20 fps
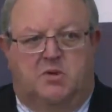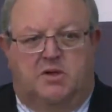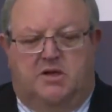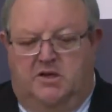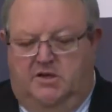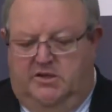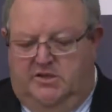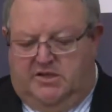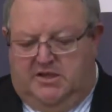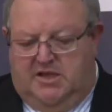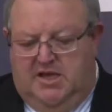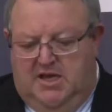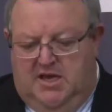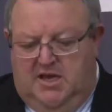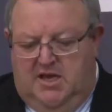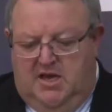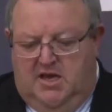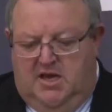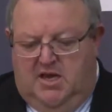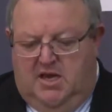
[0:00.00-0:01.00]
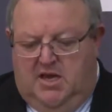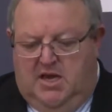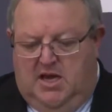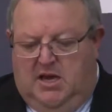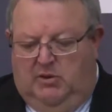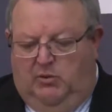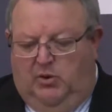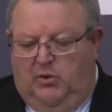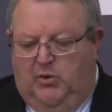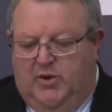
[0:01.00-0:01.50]
because
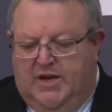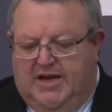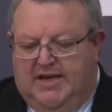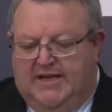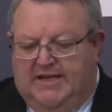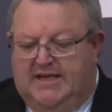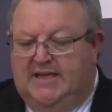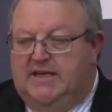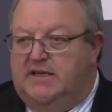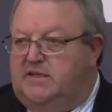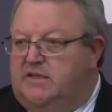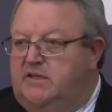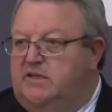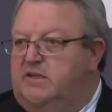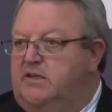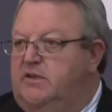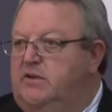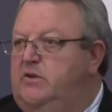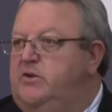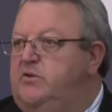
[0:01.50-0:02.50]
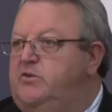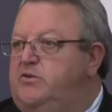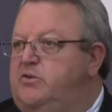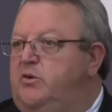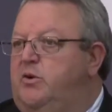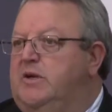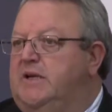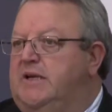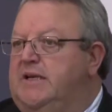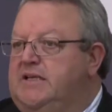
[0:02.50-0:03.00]
what we are here to do
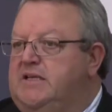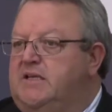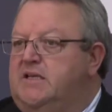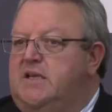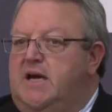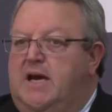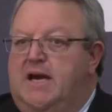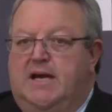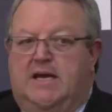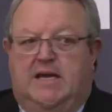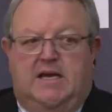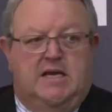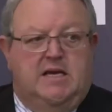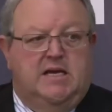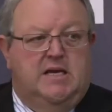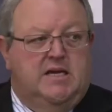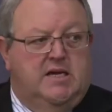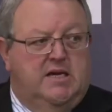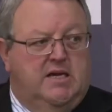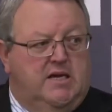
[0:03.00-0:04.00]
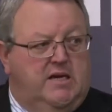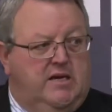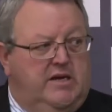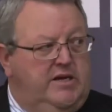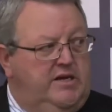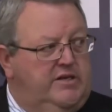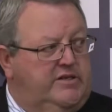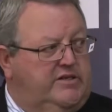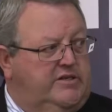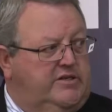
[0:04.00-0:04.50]
jointly today
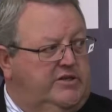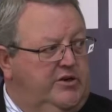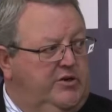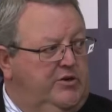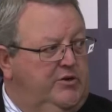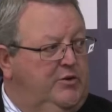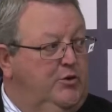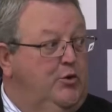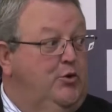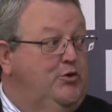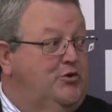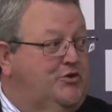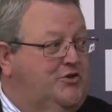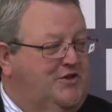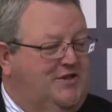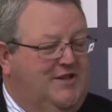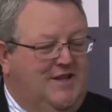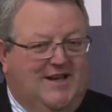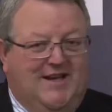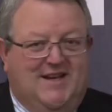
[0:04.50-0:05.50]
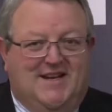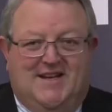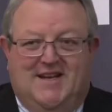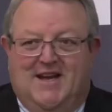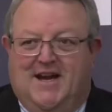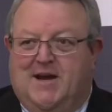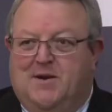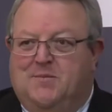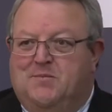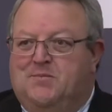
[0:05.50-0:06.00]
is to launch
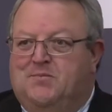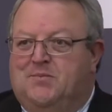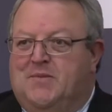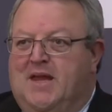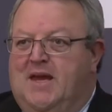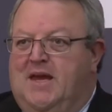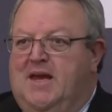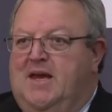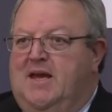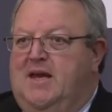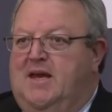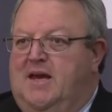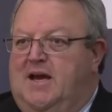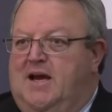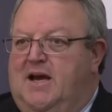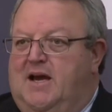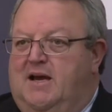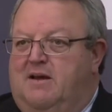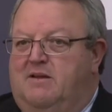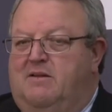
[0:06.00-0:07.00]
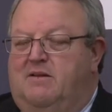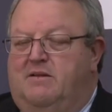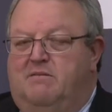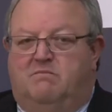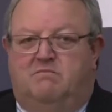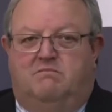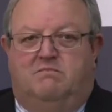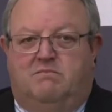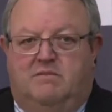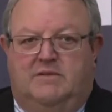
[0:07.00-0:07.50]
the
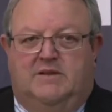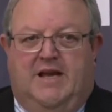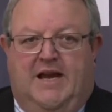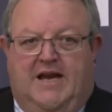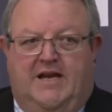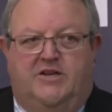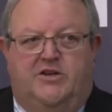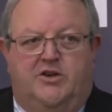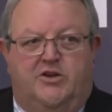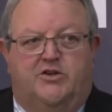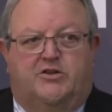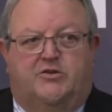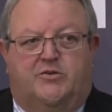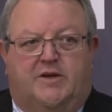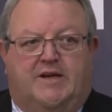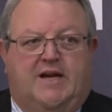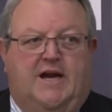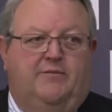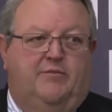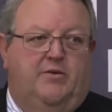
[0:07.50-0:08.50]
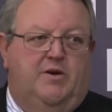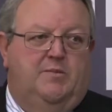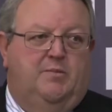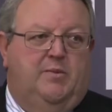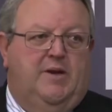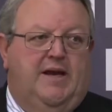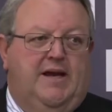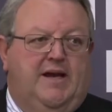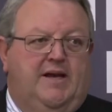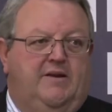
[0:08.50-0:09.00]
land use recovery
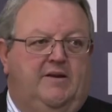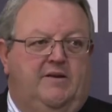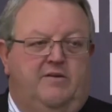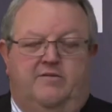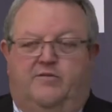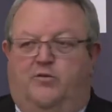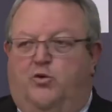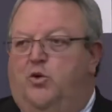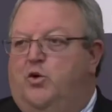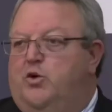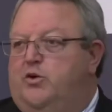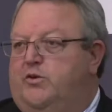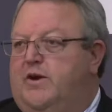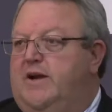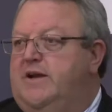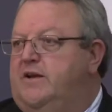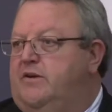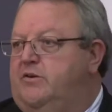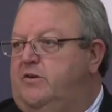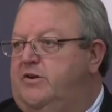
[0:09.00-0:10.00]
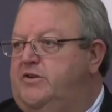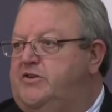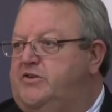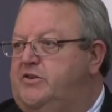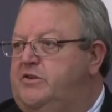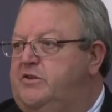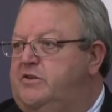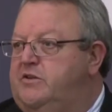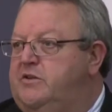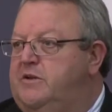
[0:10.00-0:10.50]
plan for Greater
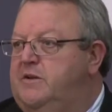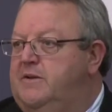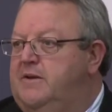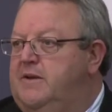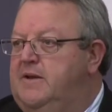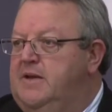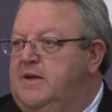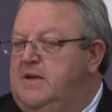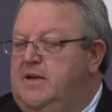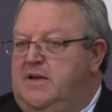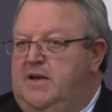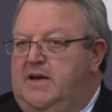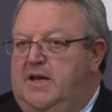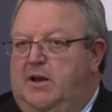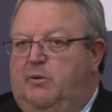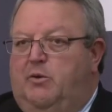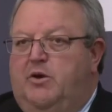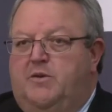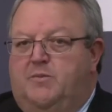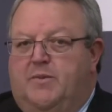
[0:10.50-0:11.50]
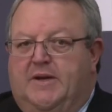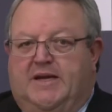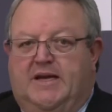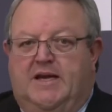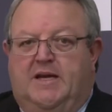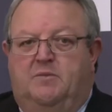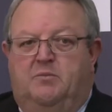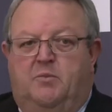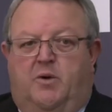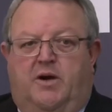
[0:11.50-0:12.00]
Christchurch. And I want to
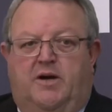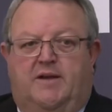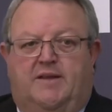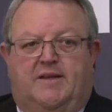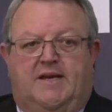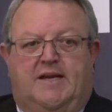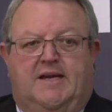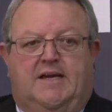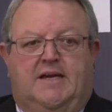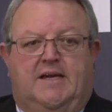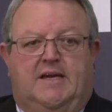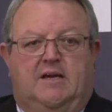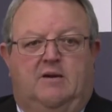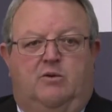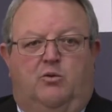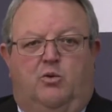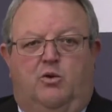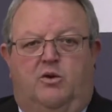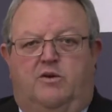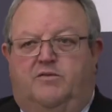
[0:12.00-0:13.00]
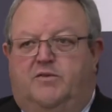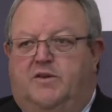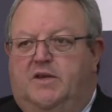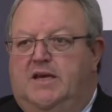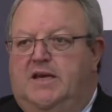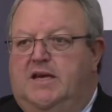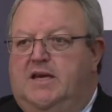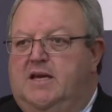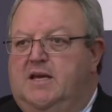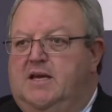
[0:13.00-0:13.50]
begin by thanking all of
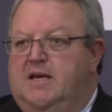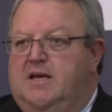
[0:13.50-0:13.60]
the